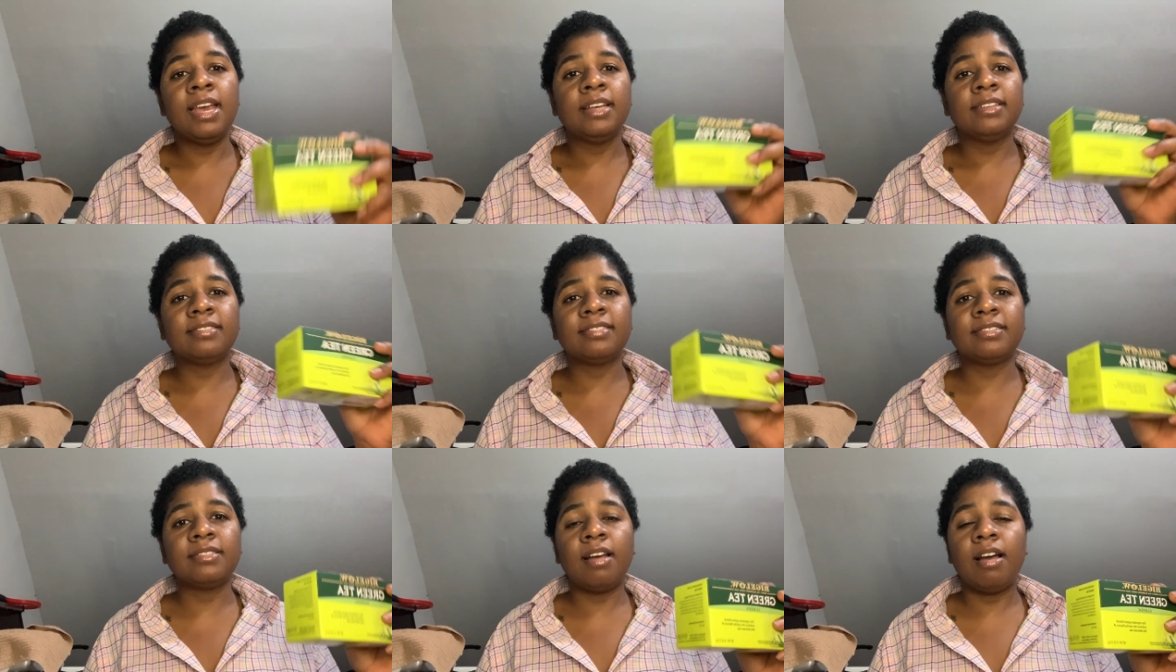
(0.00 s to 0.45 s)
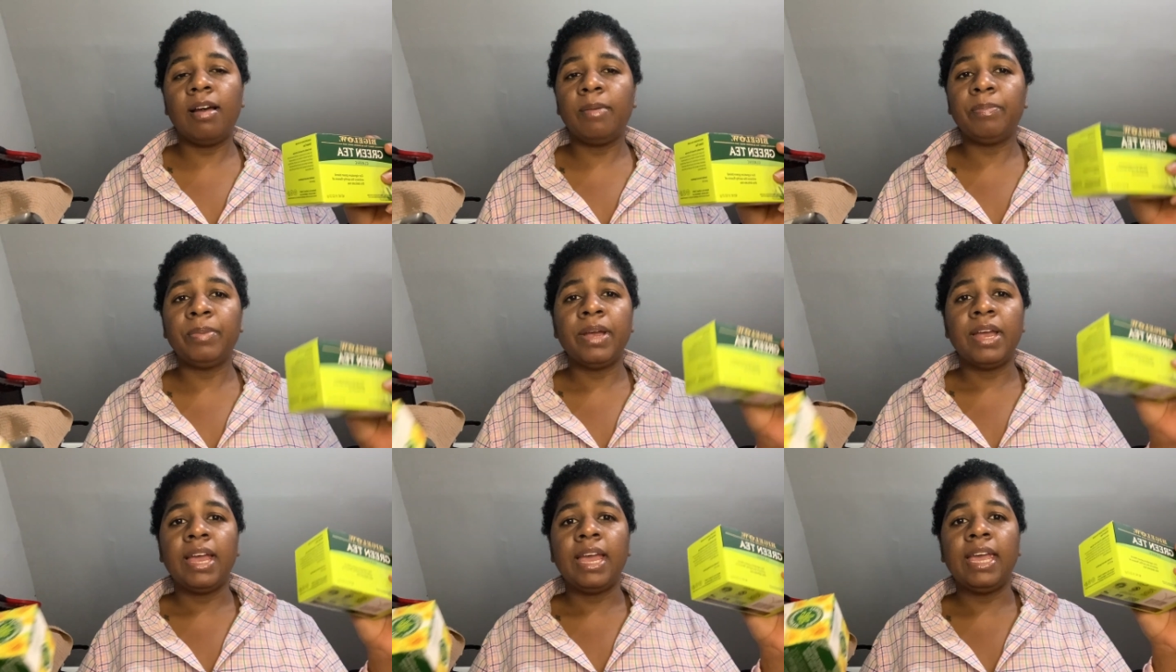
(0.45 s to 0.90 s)

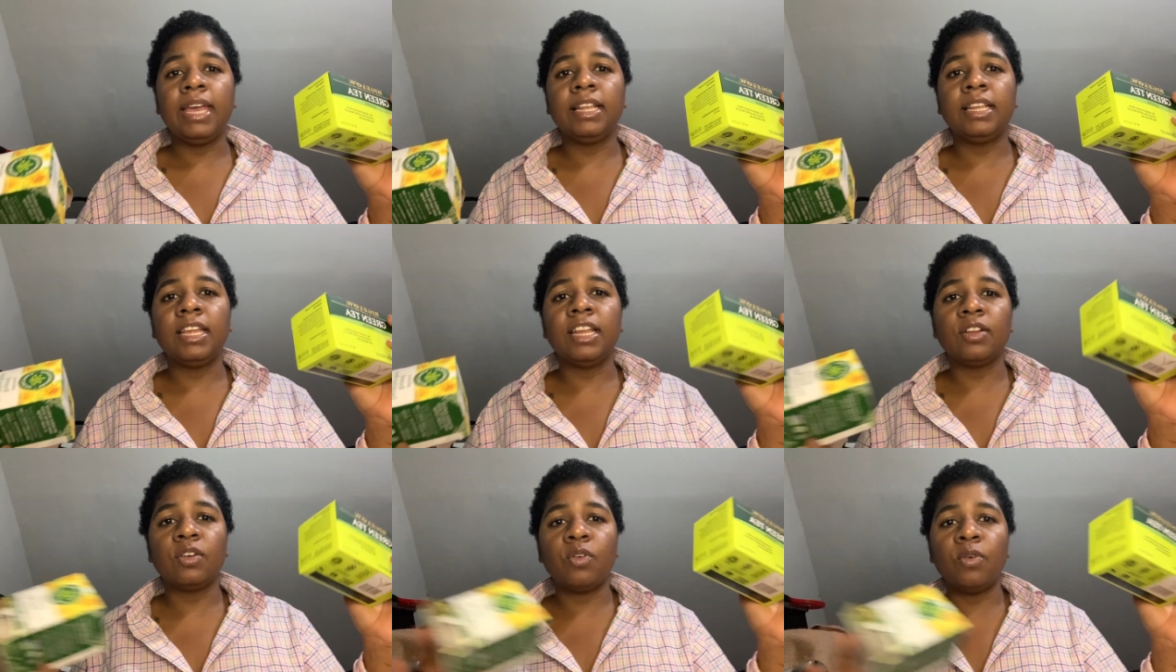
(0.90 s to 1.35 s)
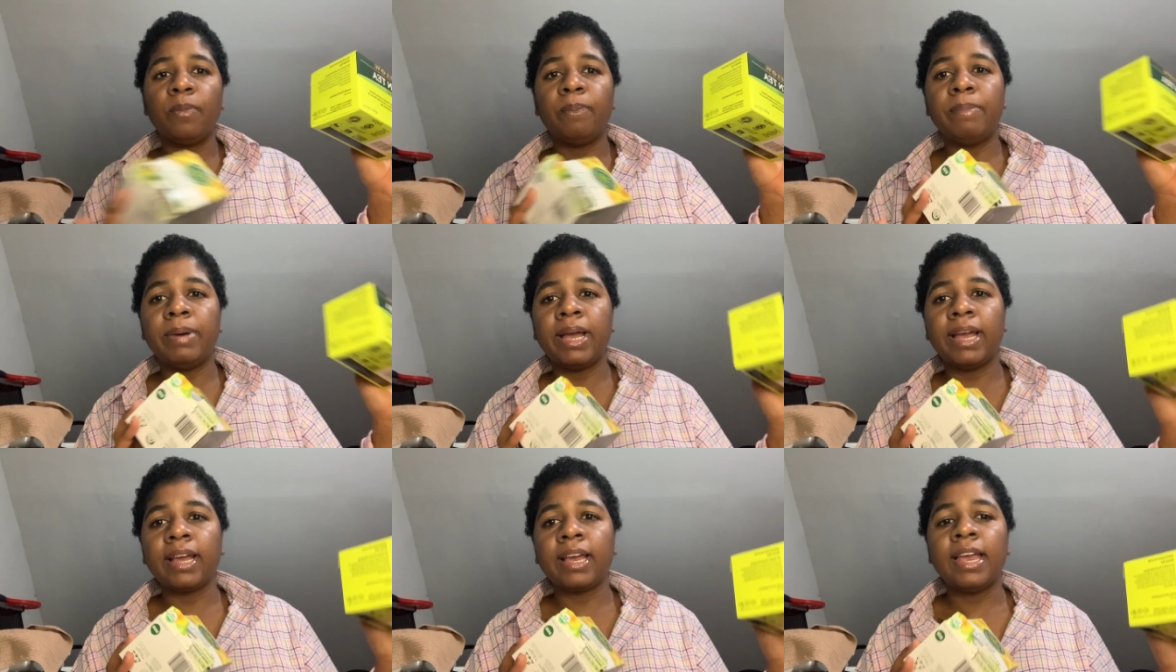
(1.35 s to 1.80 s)
stop and then go
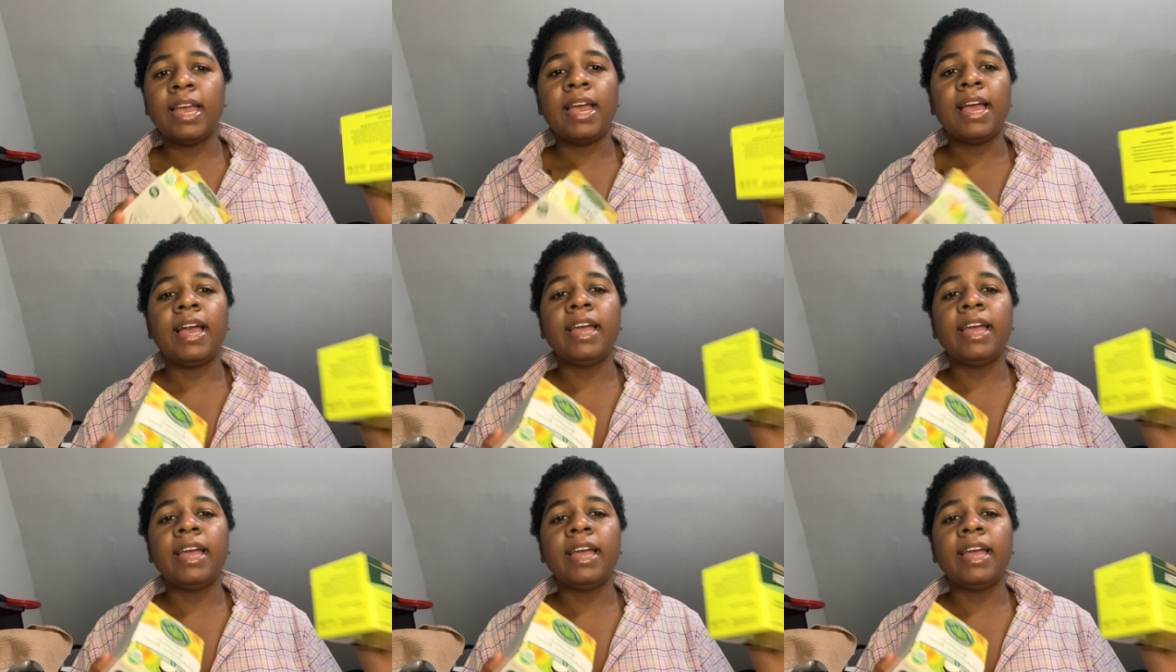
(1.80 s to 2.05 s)
back